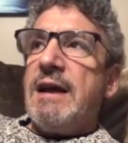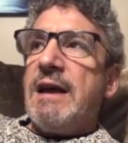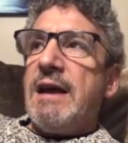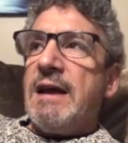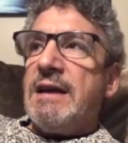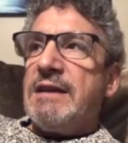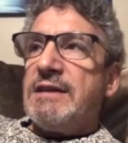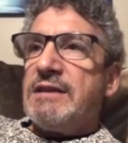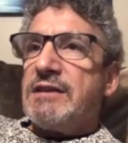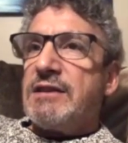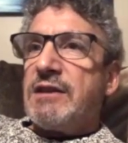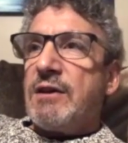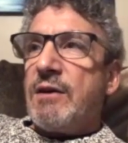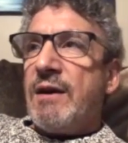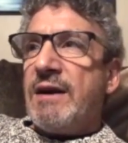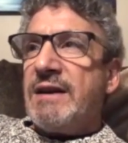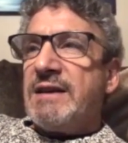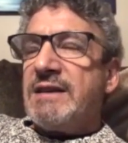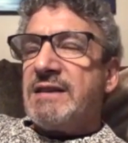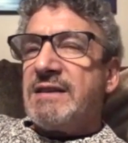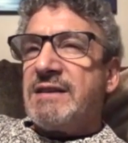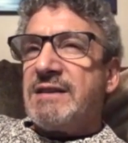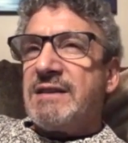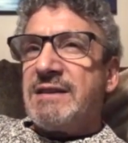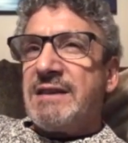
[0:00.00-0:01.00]
And so I
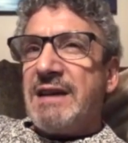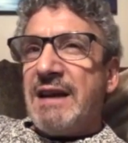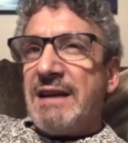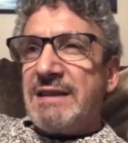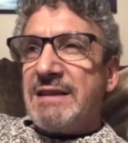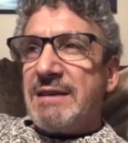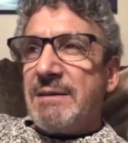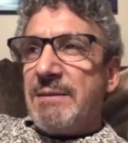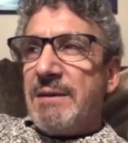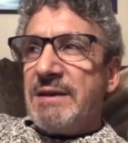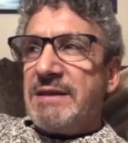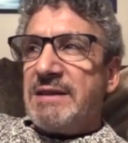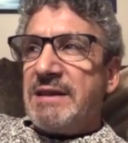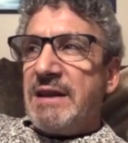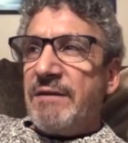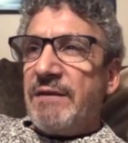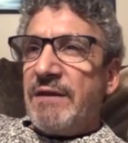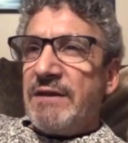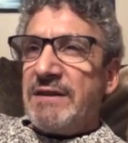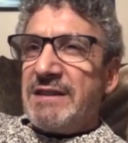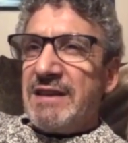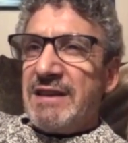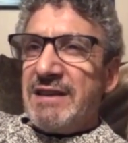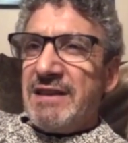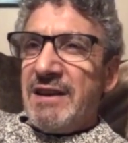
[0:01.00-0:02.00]
said to myself, I
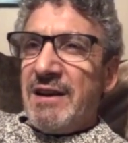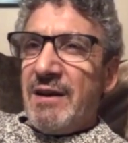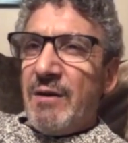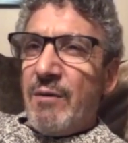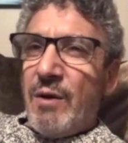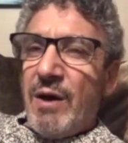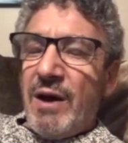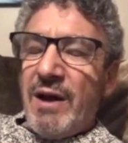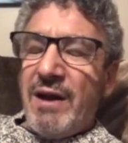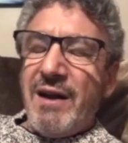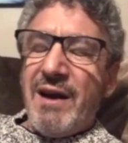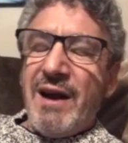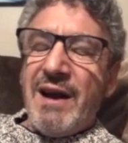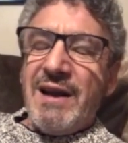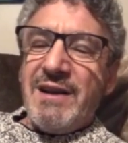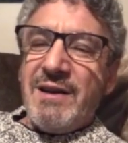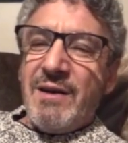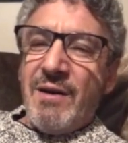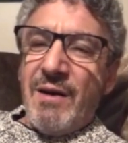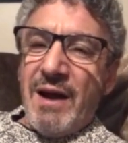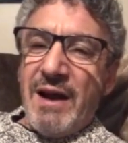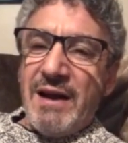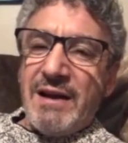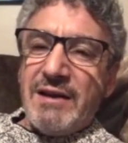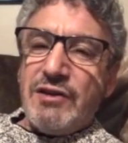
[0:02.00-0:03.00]
said, you know what? I know
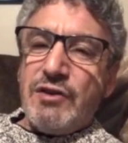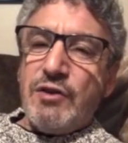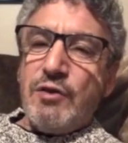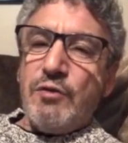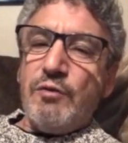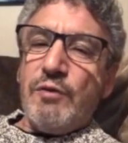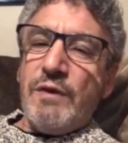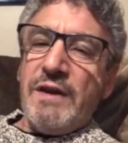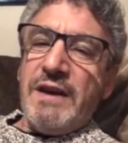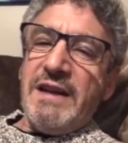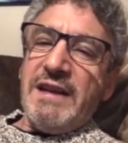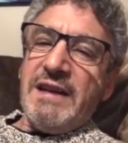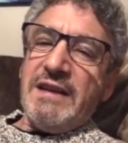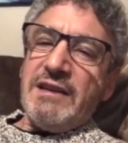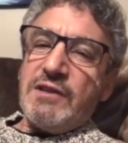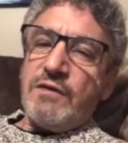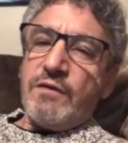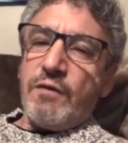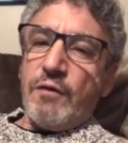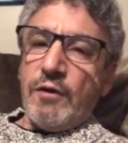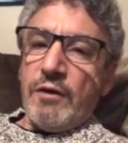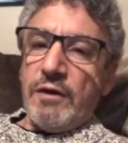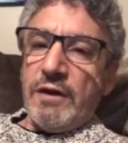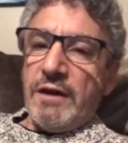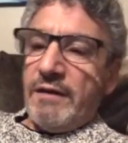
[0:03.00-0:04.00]
how to do readings
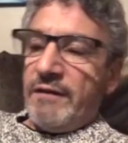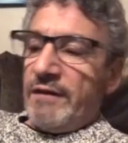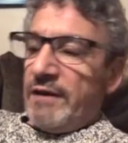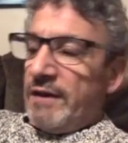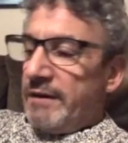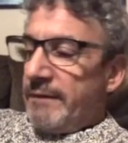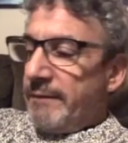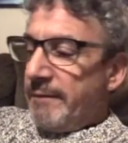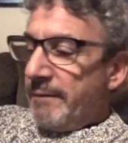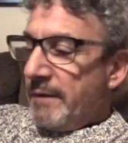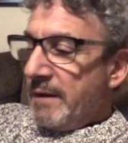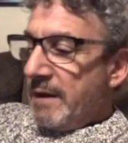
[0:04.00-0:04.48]
for a living.